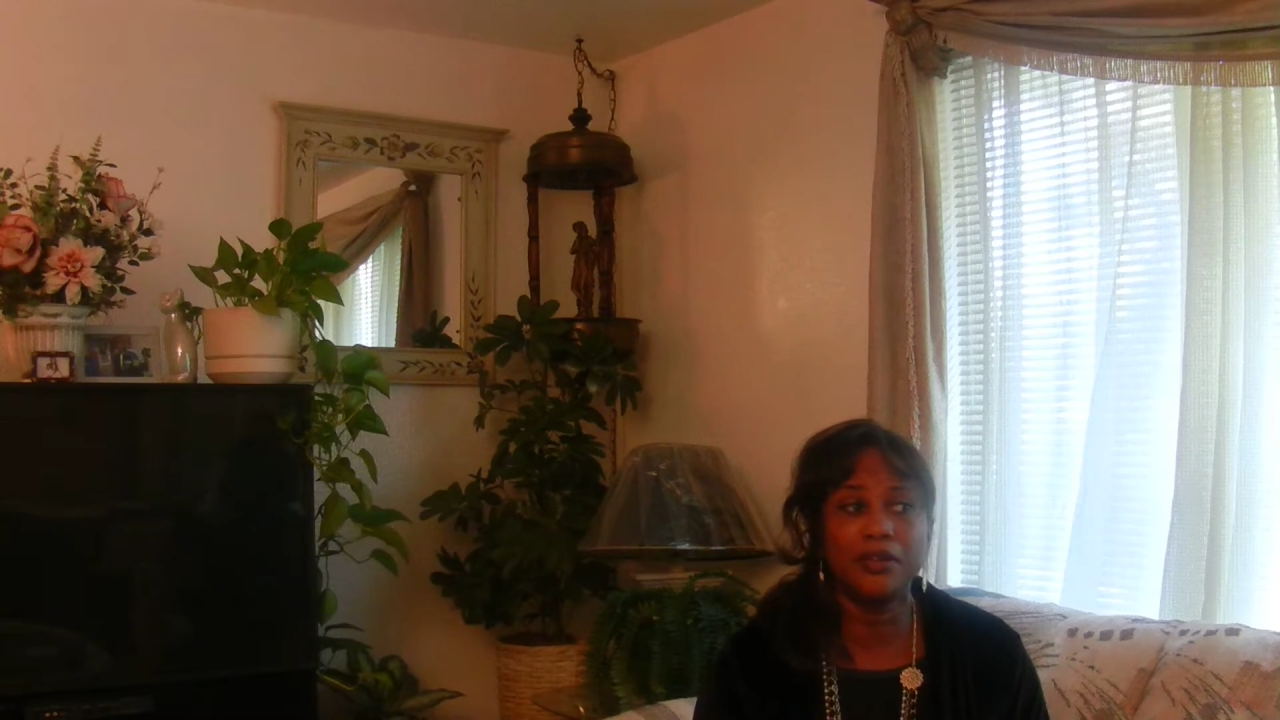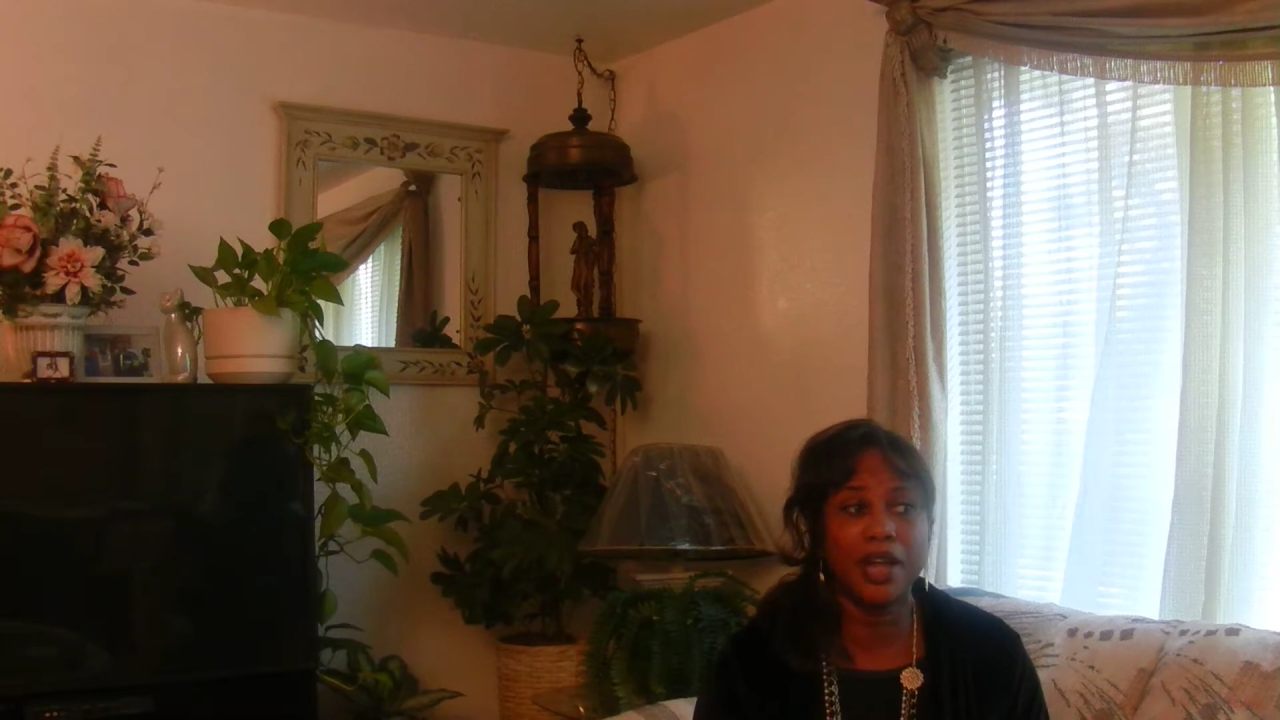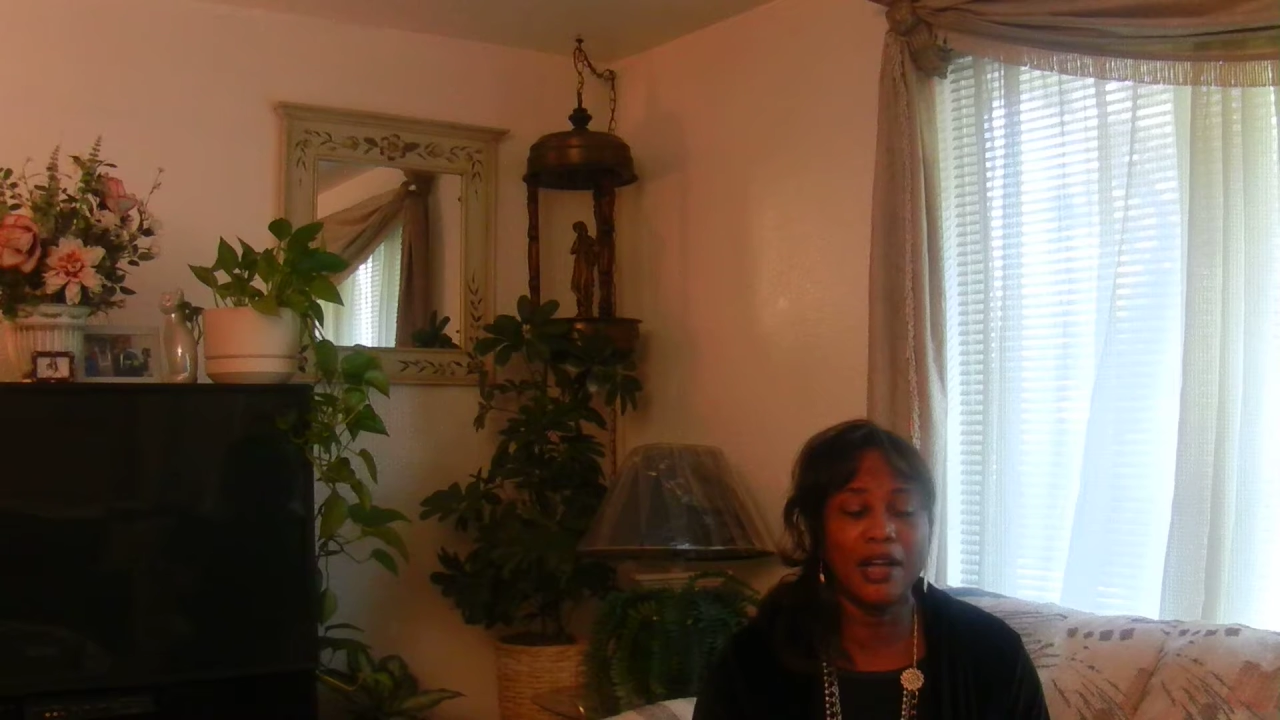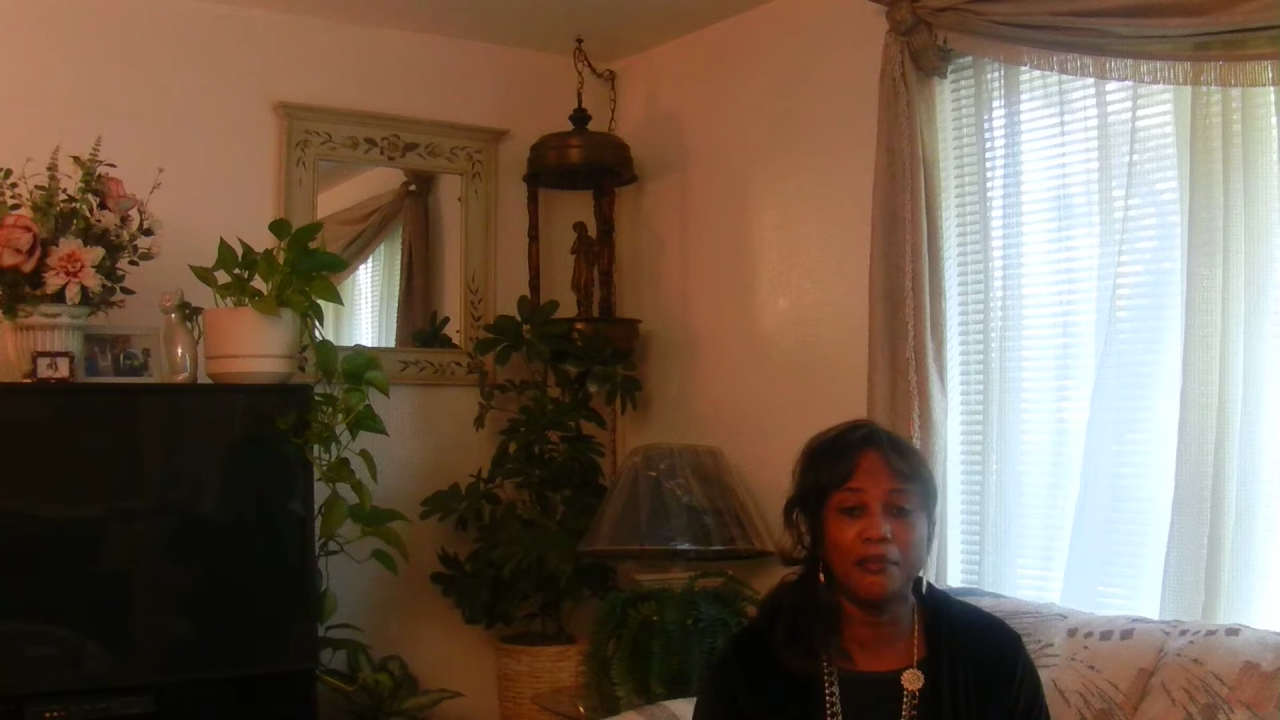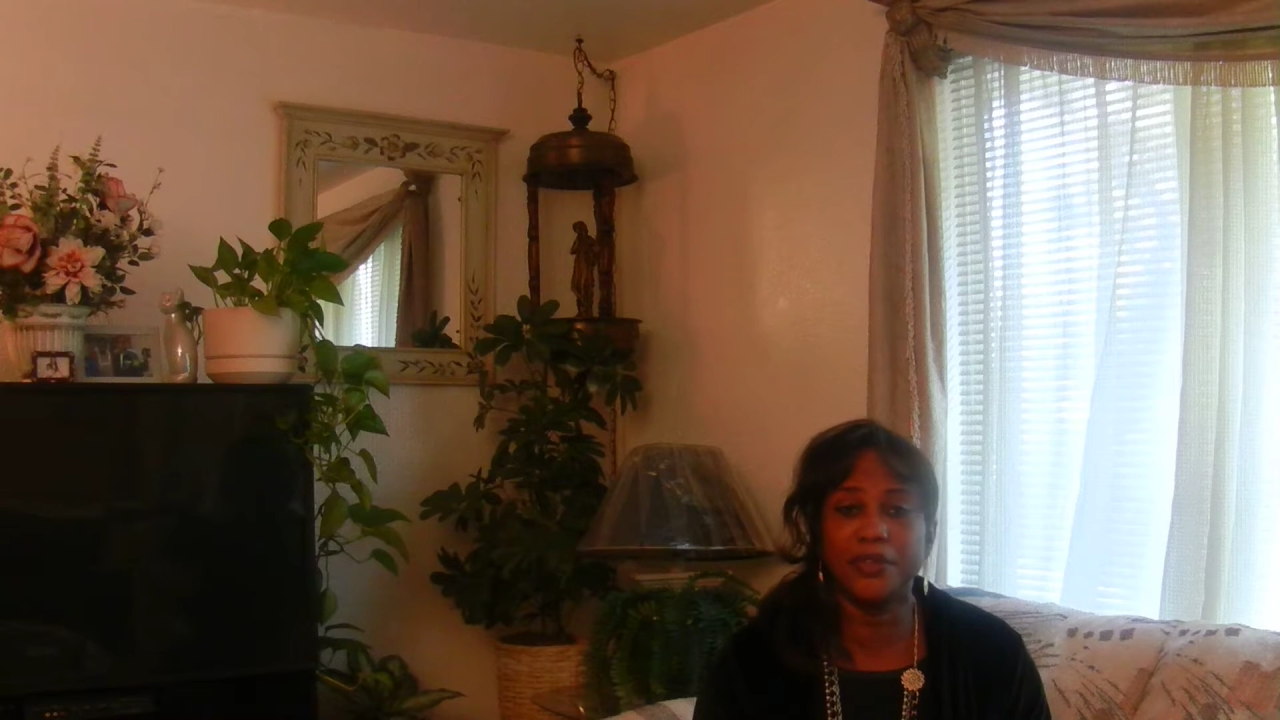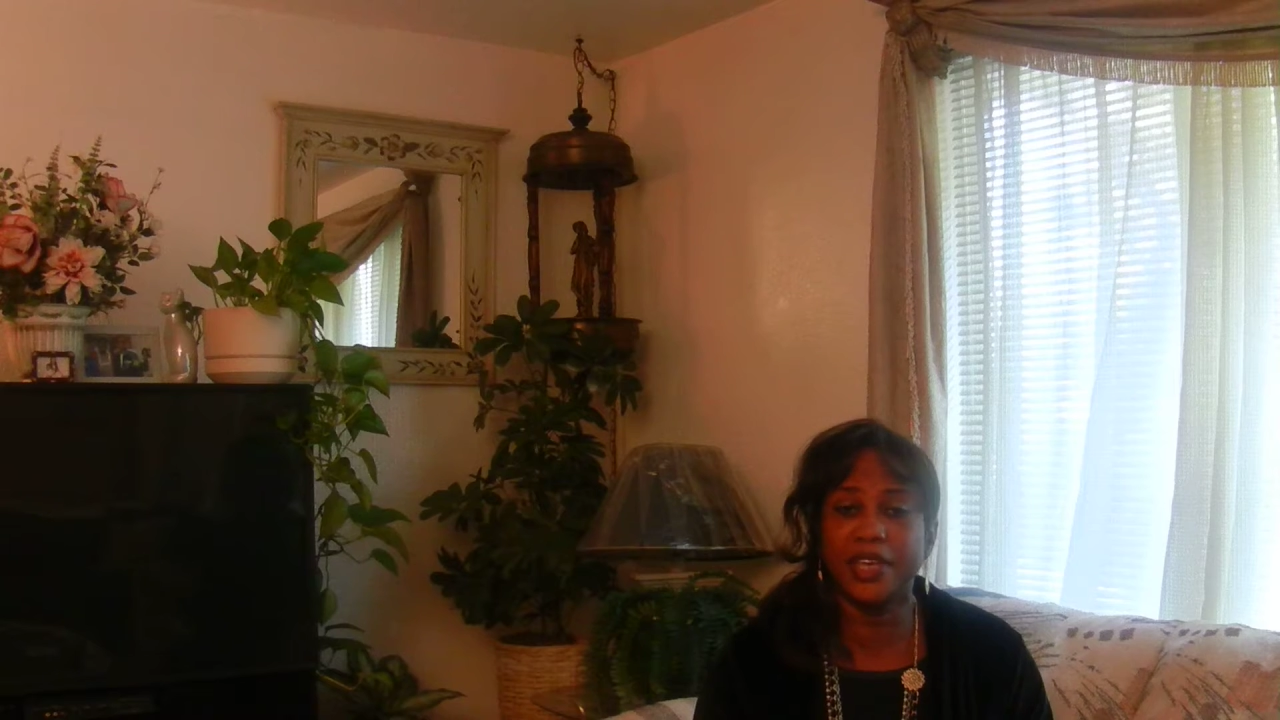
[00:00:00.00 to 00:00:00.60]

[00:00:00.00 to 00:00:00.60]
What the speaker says: not